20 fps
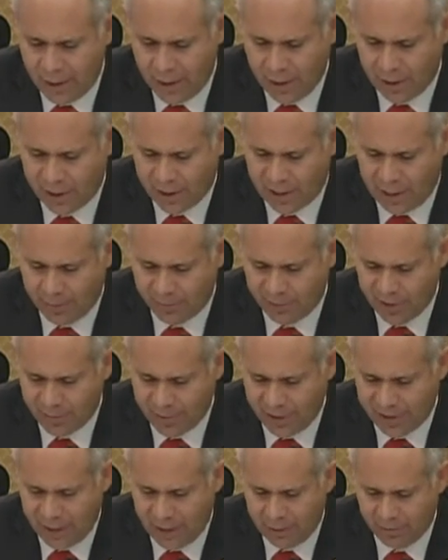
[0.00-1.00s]
and a company
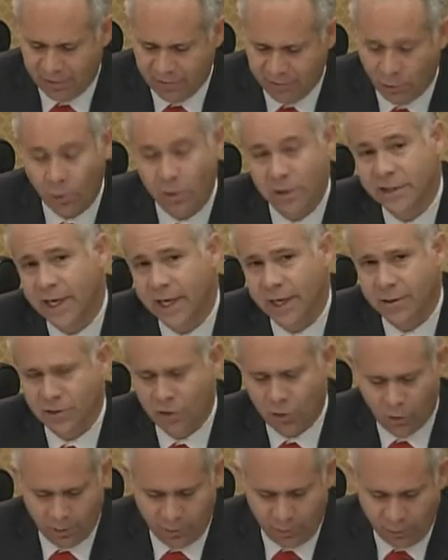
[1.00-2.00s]
by the name of Vortex
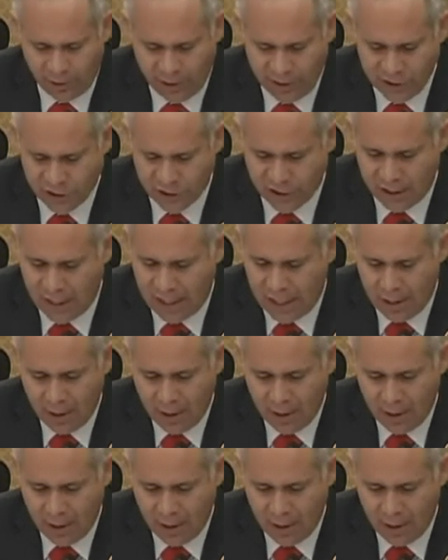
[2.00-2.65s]
Corporation.